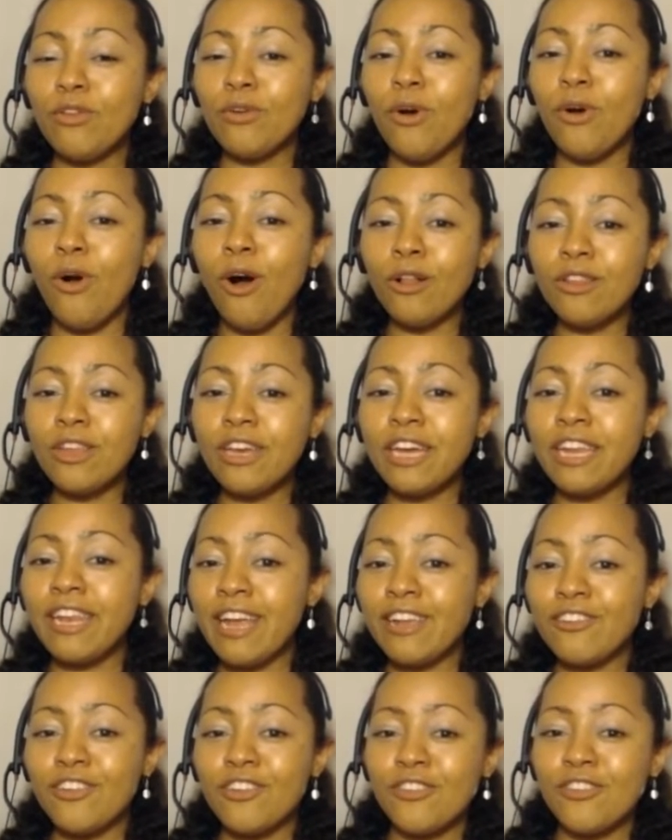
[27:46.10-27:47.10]
all the
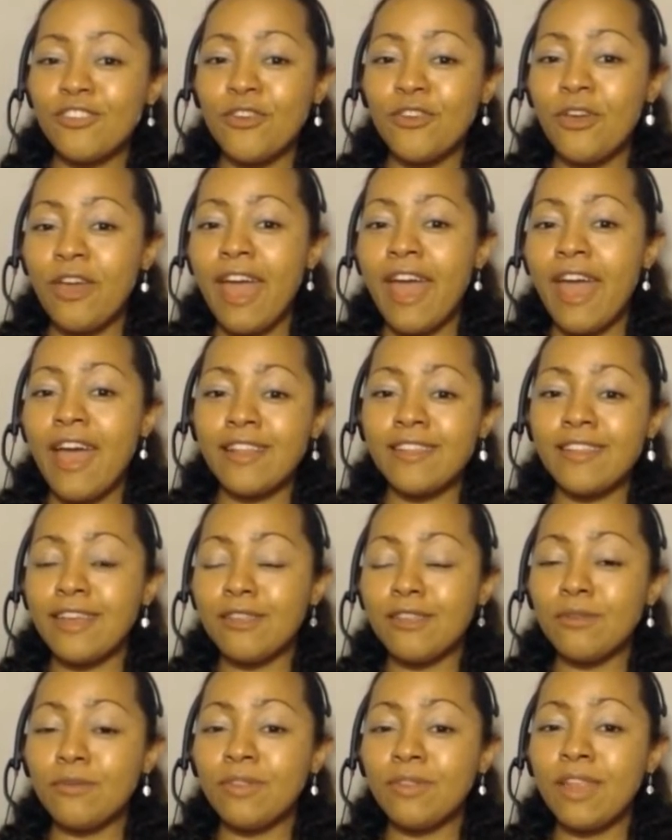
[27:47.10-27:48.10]
connections you had, that
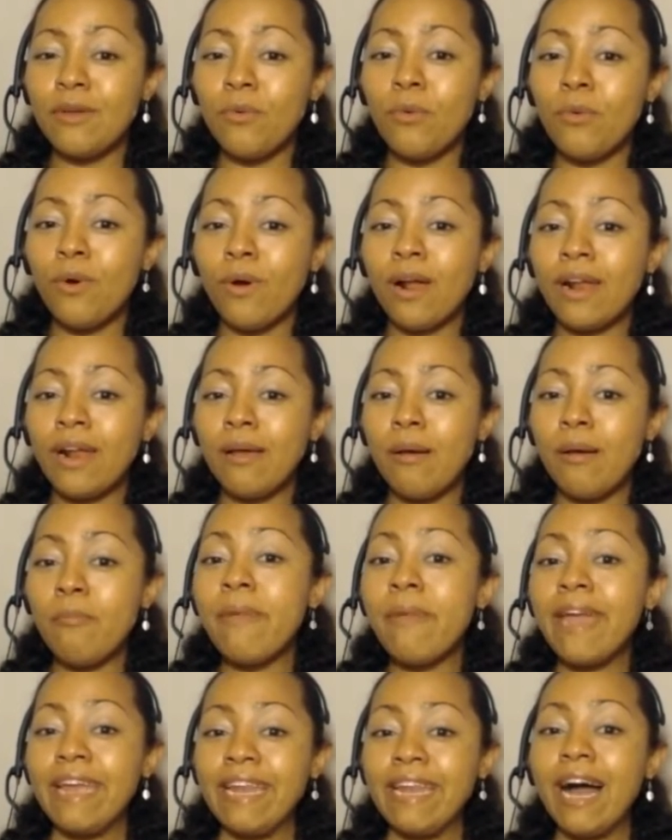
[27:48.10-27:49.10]
they were
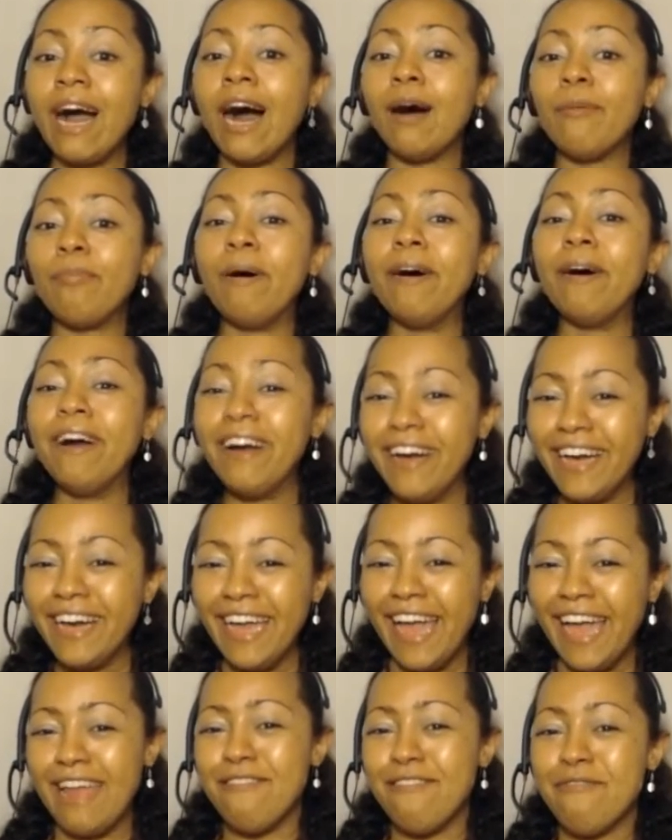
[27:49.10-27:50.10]
made up.
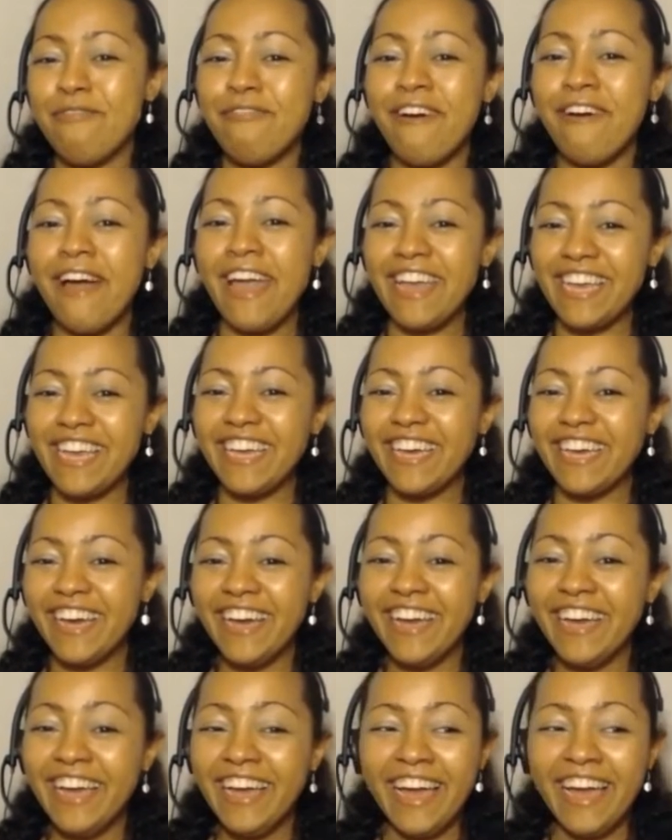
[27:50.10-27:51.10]

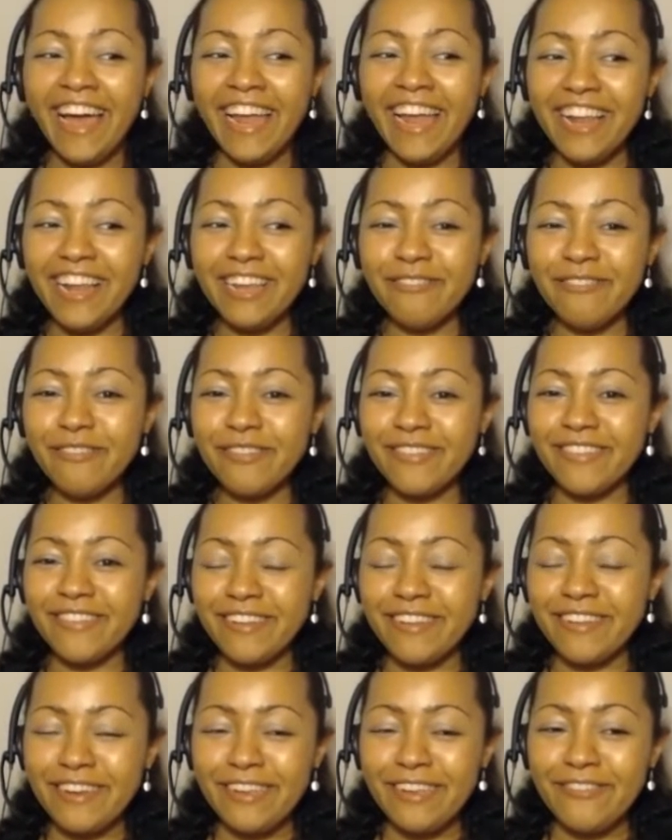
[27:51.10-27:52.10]
And all of a
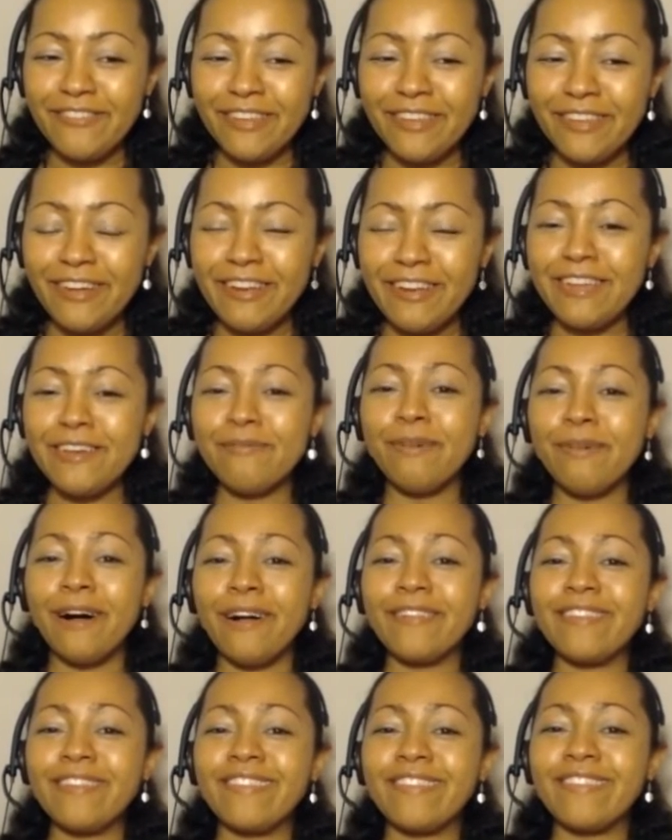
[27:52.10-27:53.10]
sudden you were learning
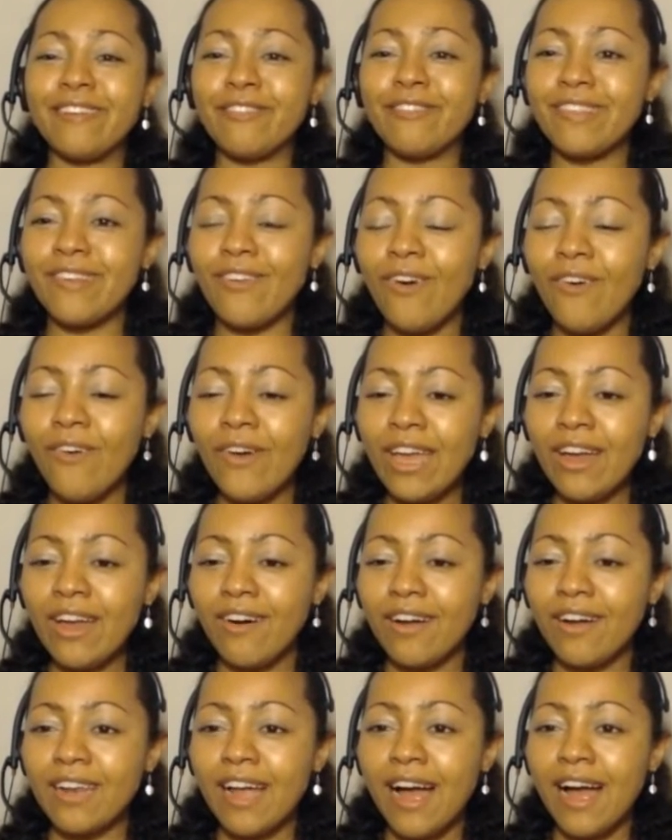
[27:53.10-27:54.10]
about this stuff. It's like, oh, hang
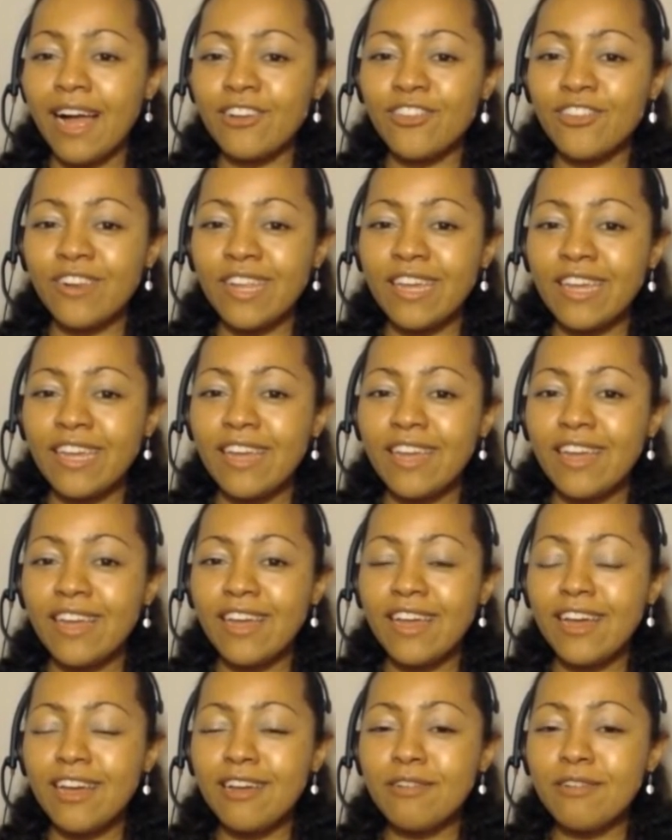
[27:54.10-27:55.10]
on, actually
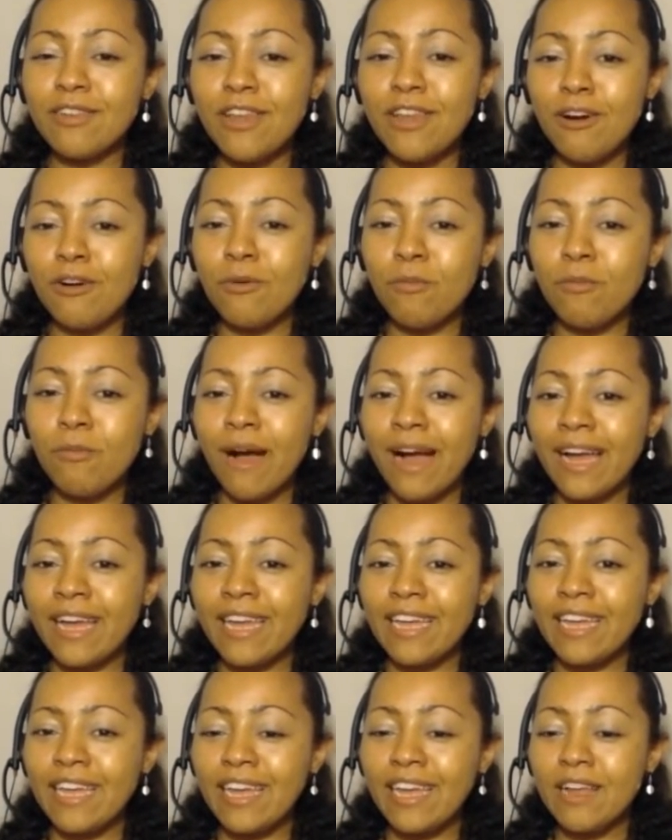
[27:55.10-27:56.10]
no,
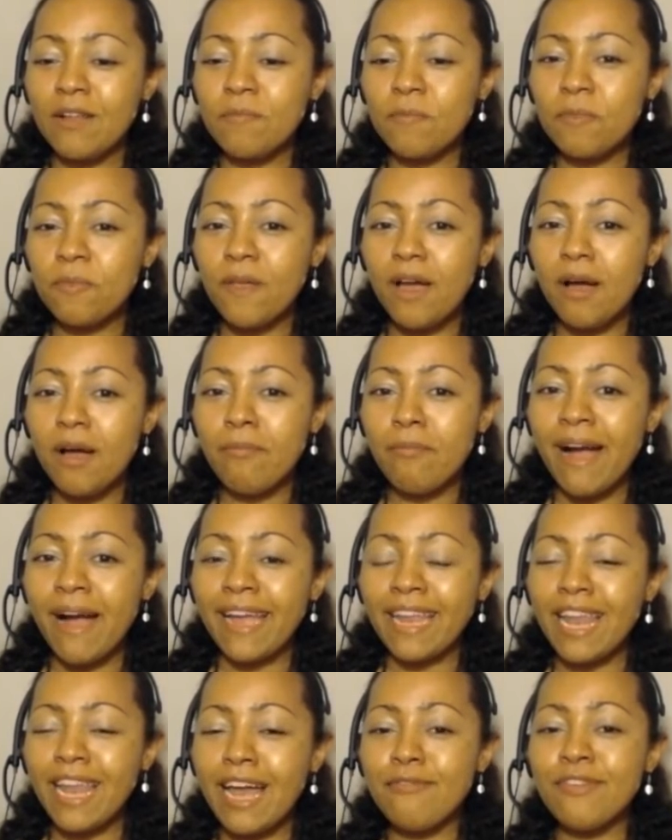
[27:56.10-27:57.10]
my
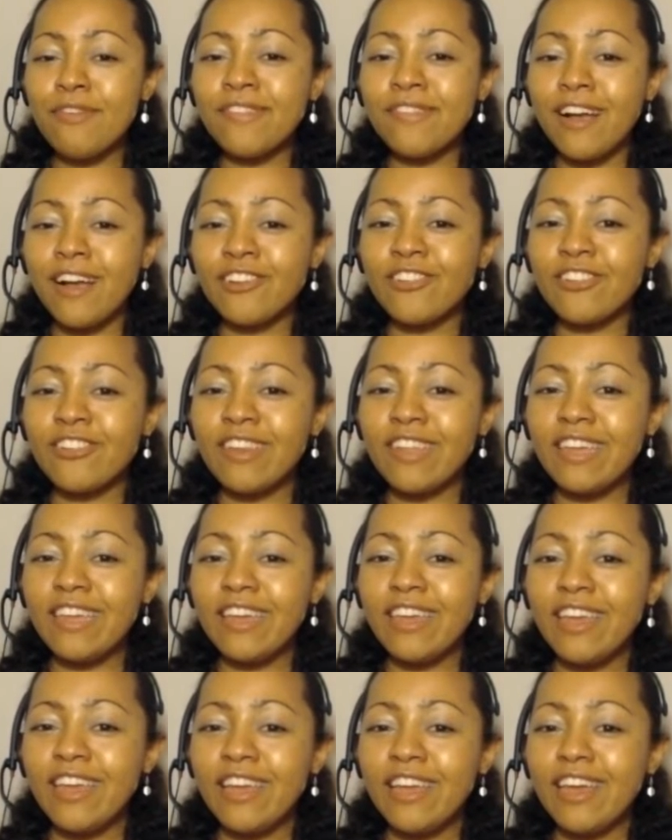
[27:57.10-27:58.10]
life is
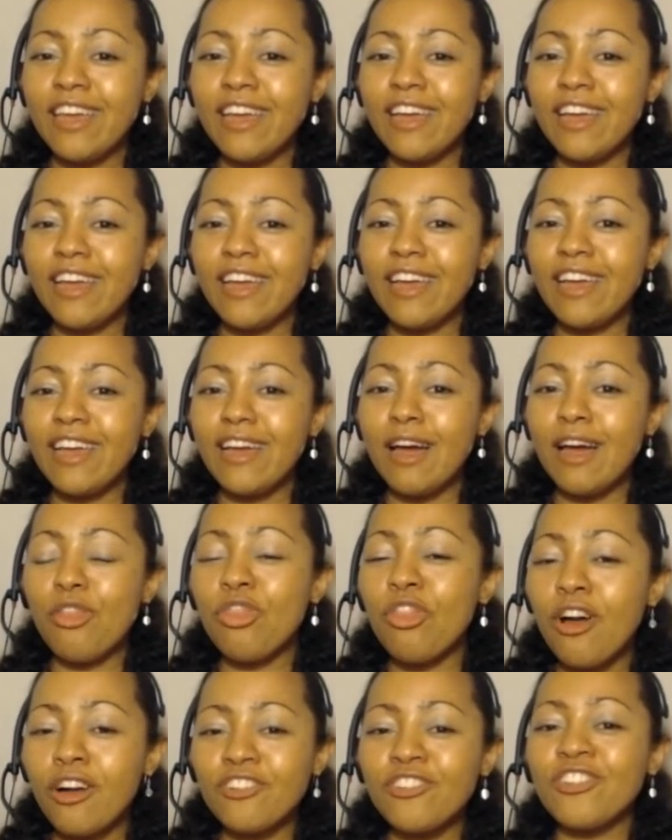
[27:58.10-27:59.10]
actually
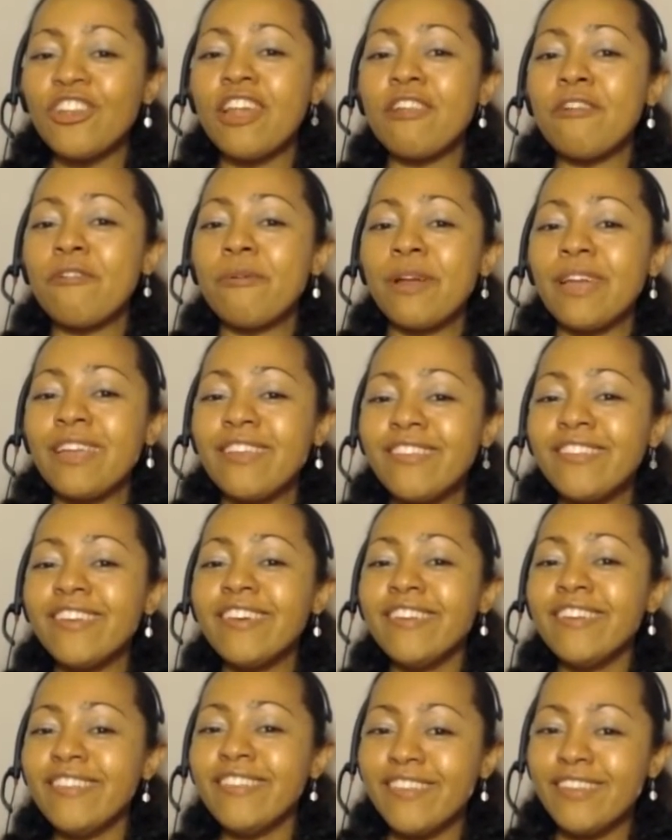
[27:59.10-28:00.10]
thought
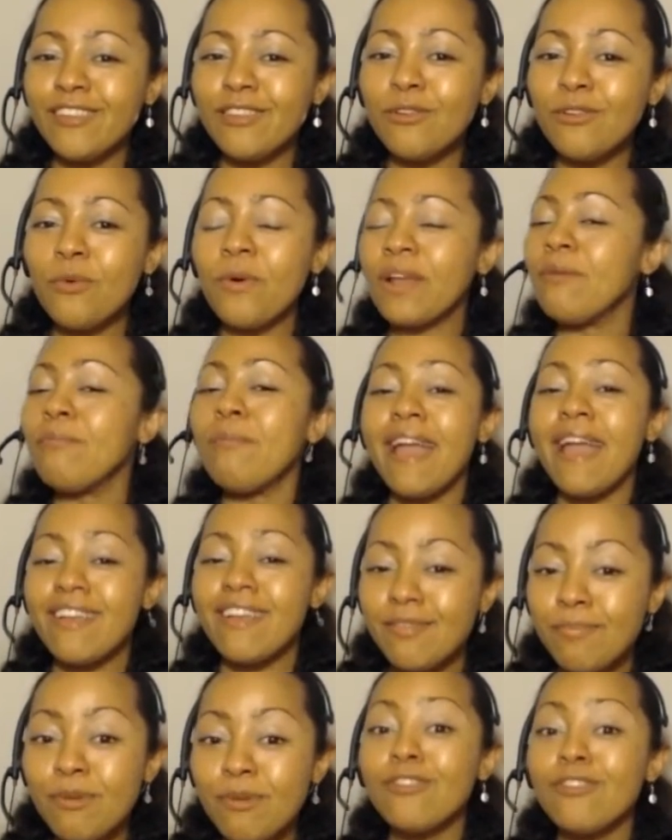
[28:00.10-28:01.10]
generated. My
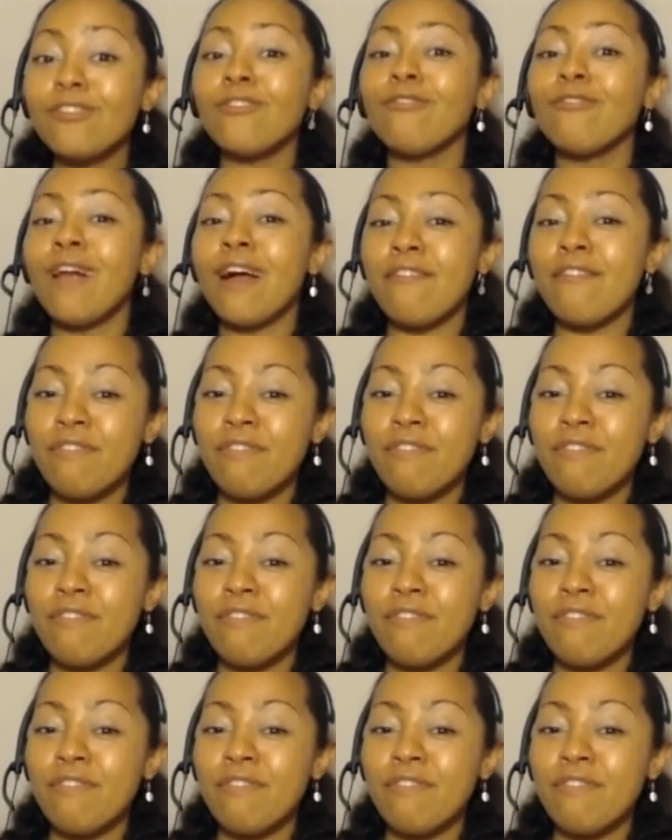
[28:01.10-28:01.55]
experience of life